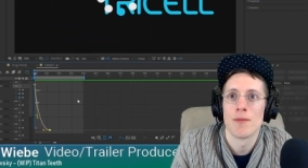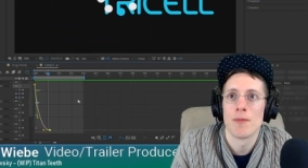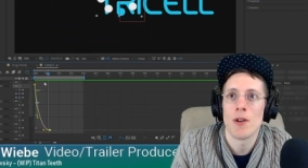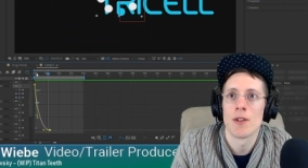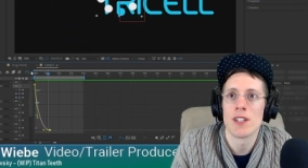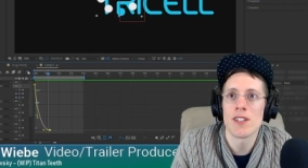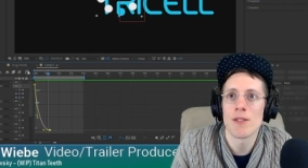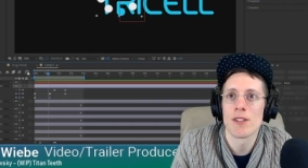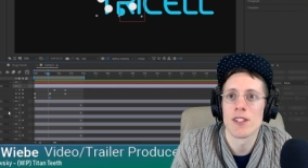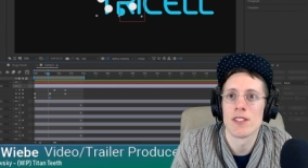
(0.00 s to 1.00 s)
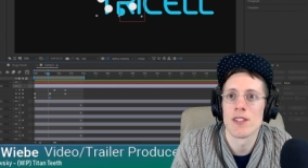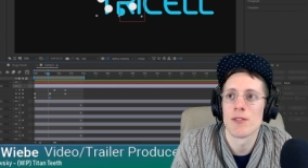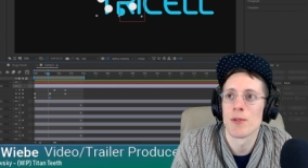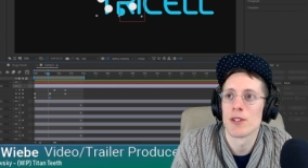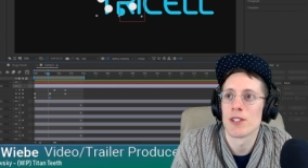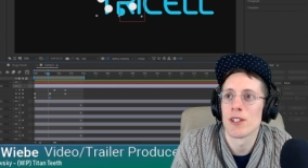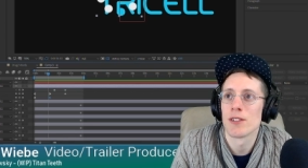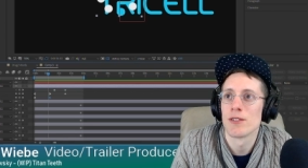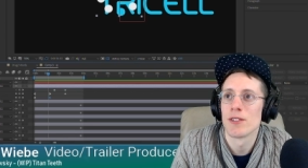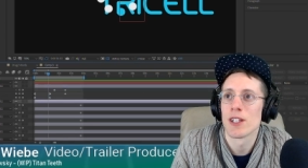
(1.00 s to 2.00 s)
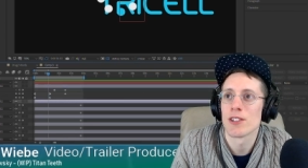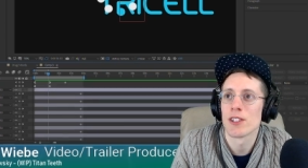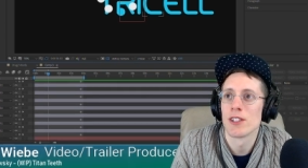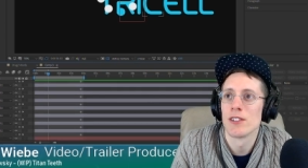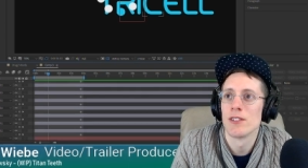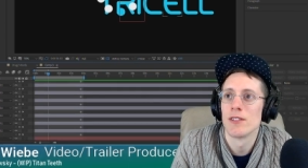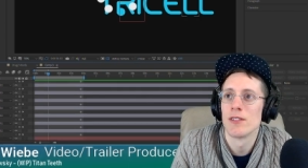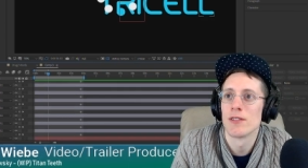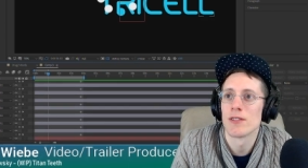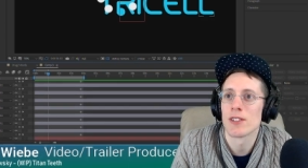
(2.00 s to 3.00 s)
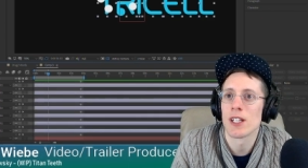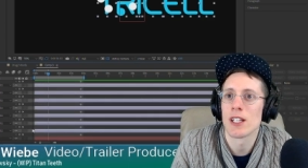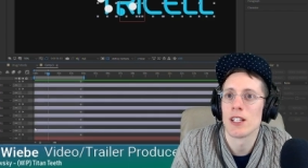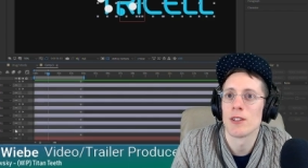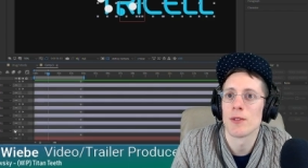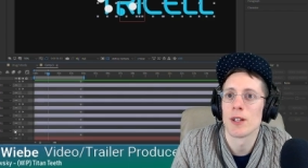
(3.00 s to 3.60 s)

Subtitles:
Oh, let's get rid of these other words here, actually. Not get in the way.